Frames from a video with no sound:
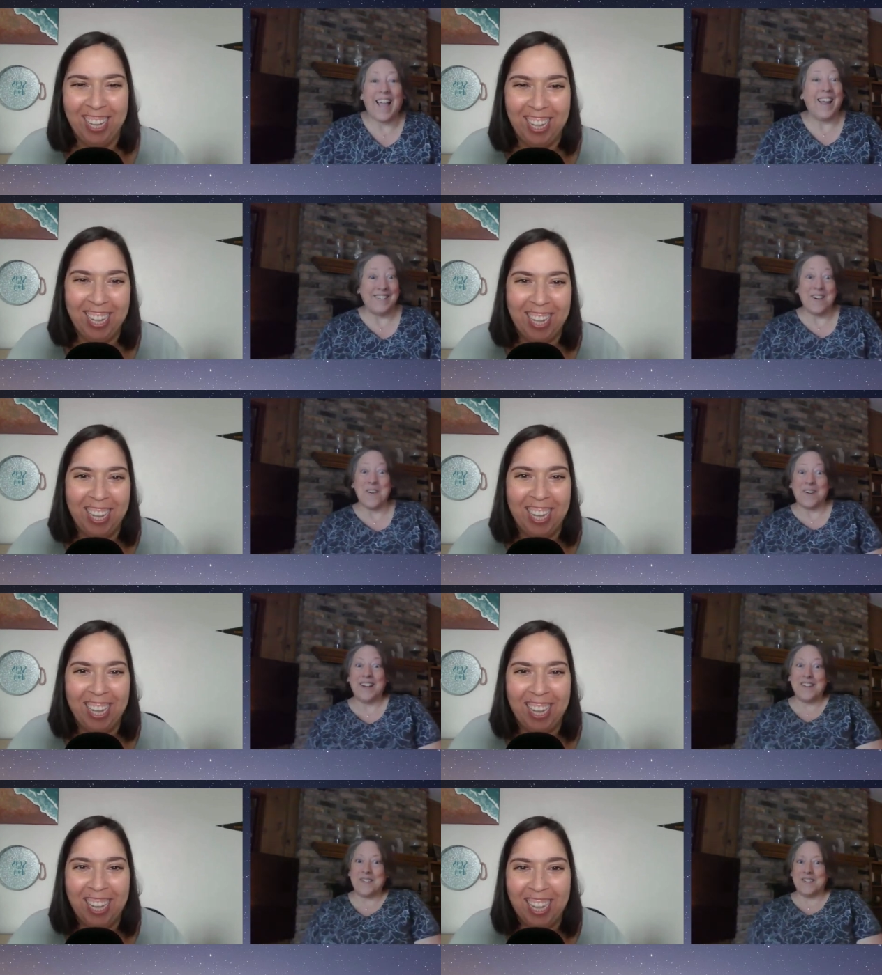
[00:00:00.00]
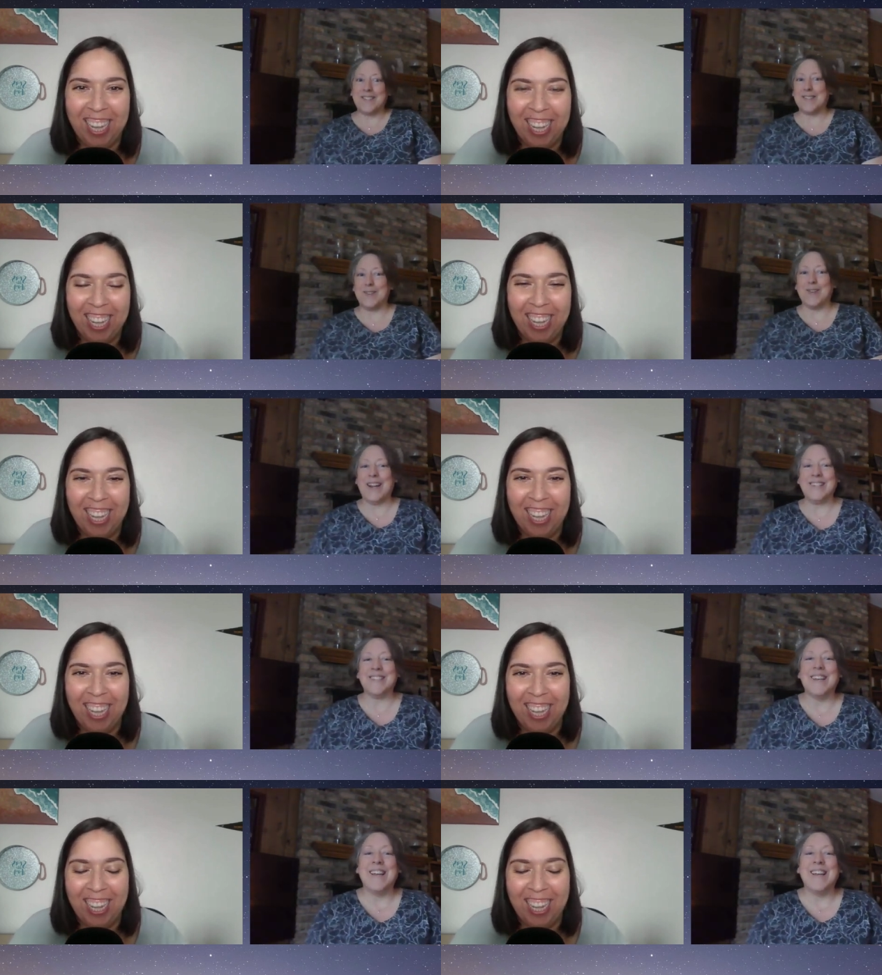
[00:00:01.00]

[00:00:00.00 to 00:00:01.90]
Speaker 1: I know, I know. It's so great.